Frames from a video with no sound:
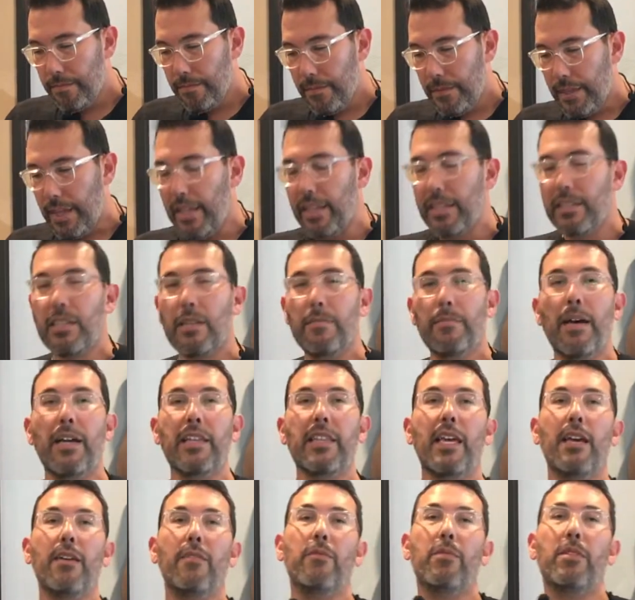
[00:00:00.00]
Okay, let's combine
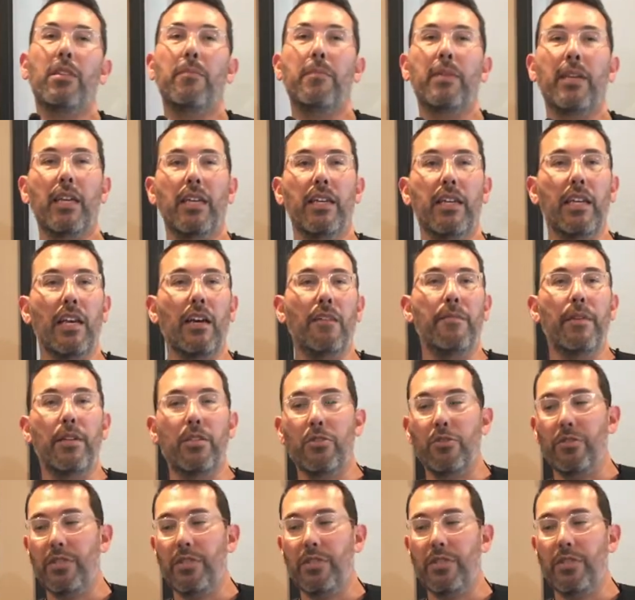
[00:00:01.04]
that with the beginning of measure